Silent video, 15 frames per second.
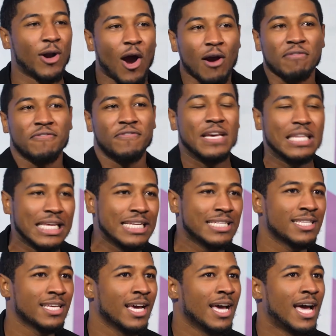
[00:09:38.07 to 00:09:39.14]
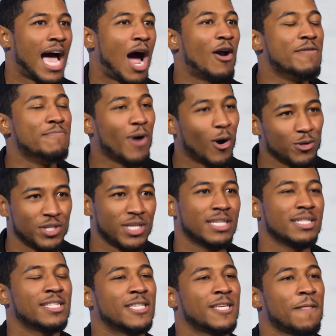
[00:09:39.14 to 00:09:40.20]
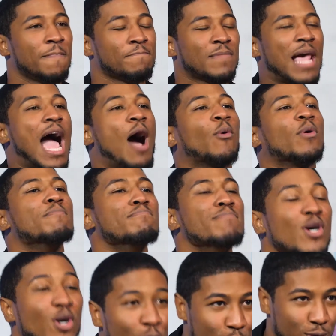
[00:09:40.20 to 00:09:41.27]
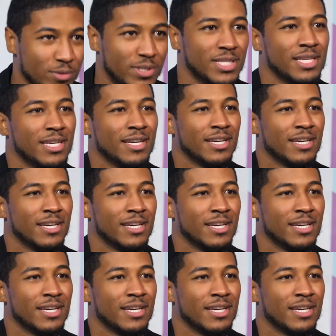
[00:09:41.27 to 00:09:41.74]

Our feelings, our emotions, our moods.